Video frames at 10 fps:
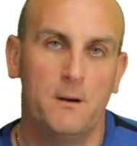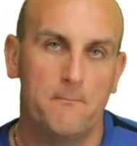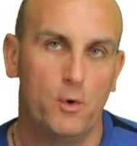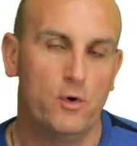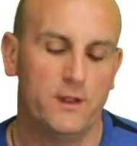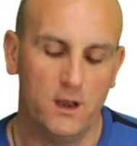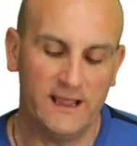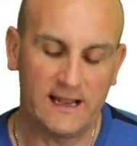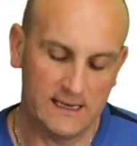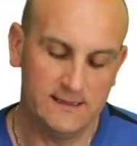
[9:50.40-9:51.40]
But more than
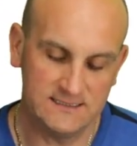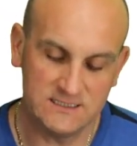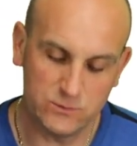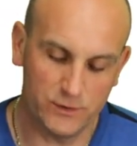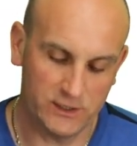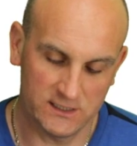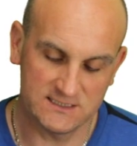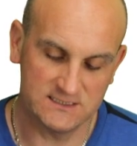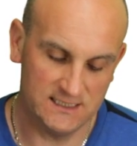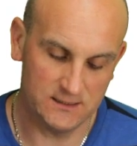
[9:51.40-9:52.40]
likely, this is what you're going
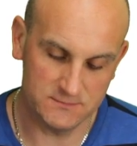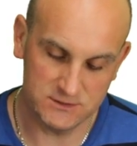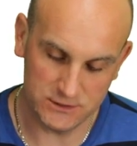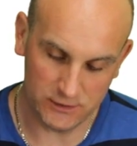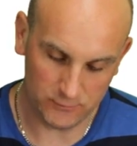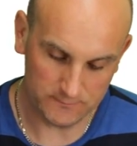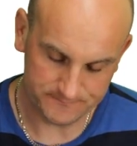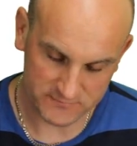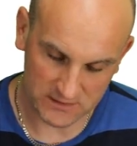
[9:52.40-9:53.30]
to see them do.